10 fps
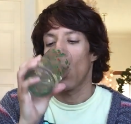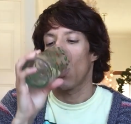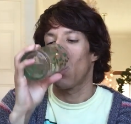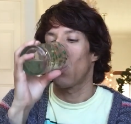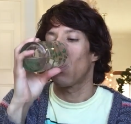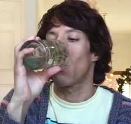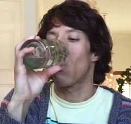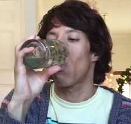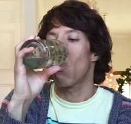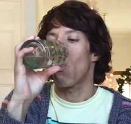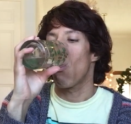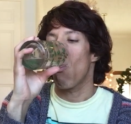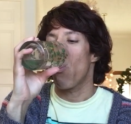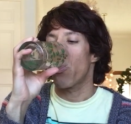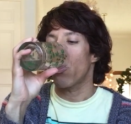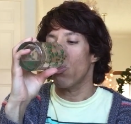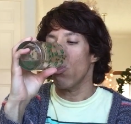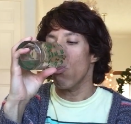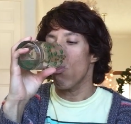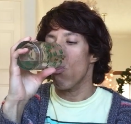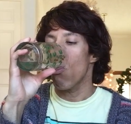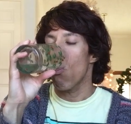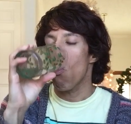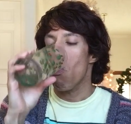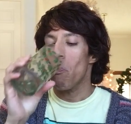[no speech]